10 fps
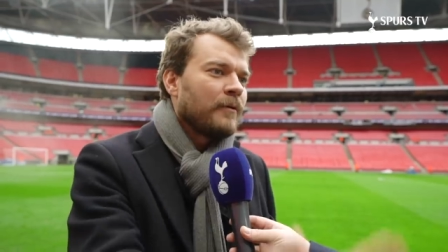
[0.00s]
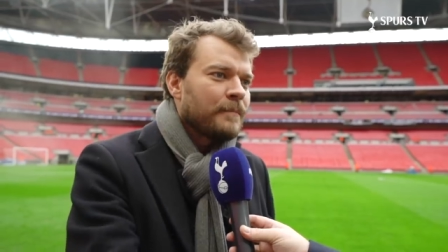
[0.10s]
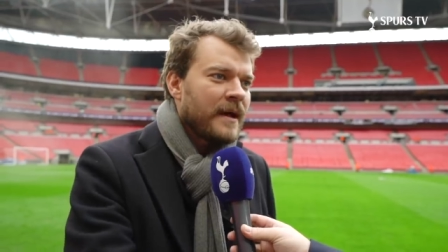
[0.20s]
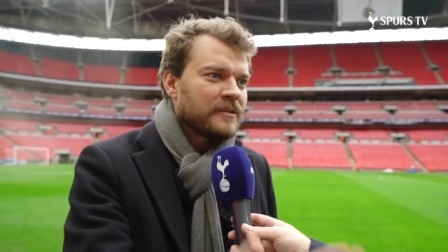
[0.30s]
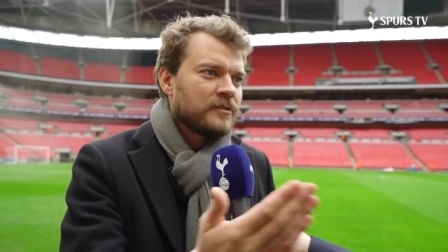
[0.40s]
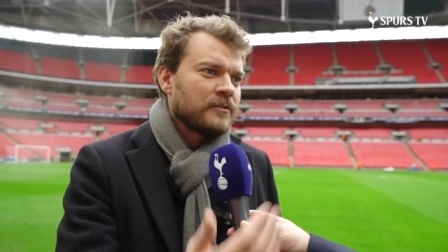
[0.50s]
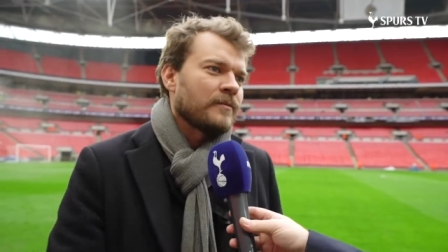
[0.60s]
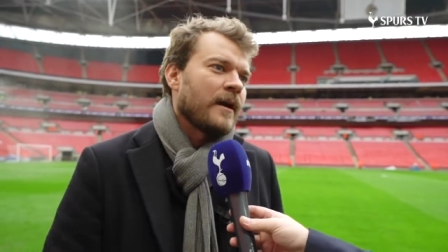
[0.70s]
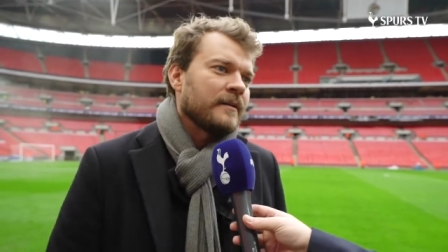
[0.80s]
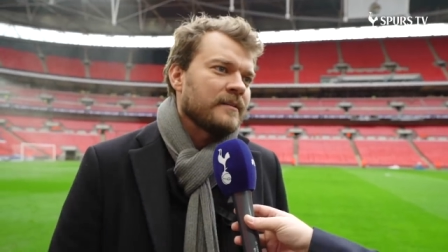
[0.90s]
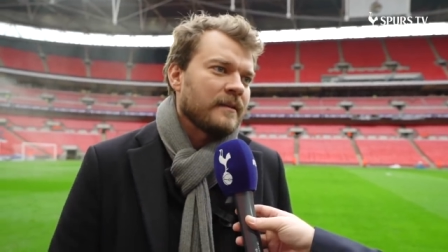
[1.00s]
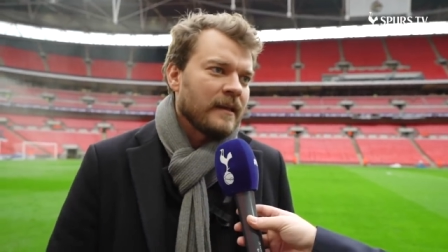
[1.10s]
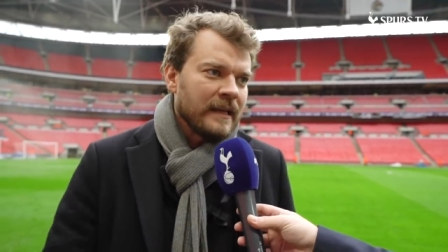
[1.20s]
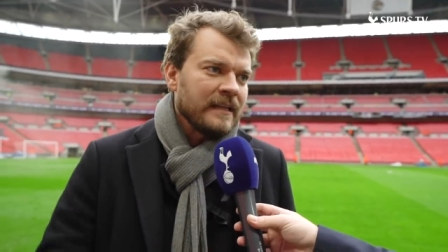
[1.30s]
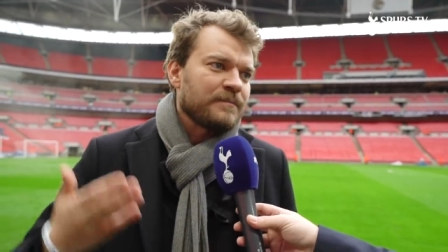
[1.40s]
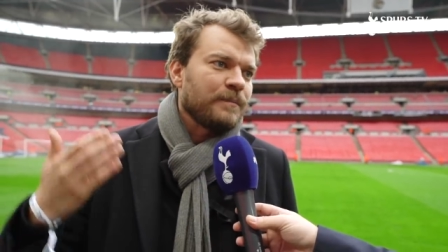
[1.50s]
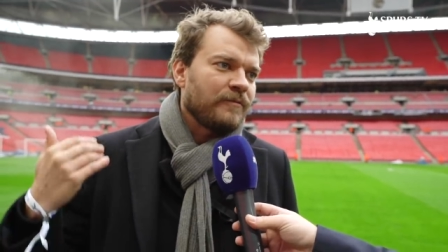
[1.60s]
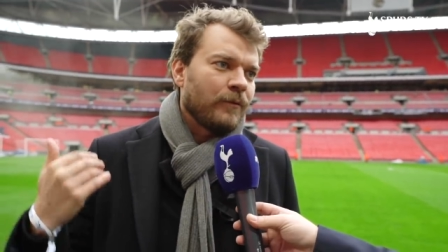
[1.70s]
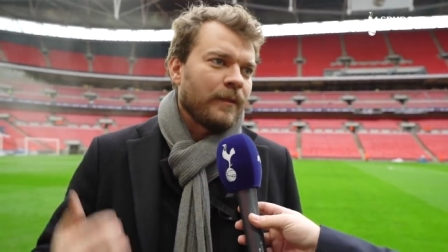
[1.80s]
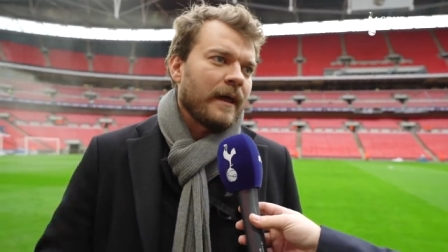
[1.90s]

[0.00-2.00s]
with Manchester United and Leeds before